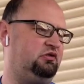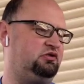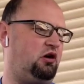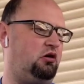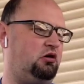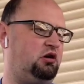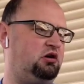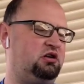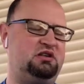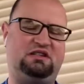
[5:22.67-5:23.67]
Dong,
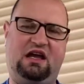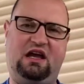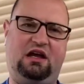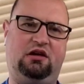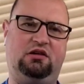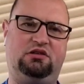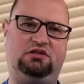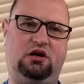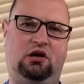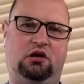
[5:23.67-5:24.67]
dang,
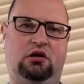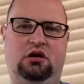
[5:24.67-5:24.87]
dong.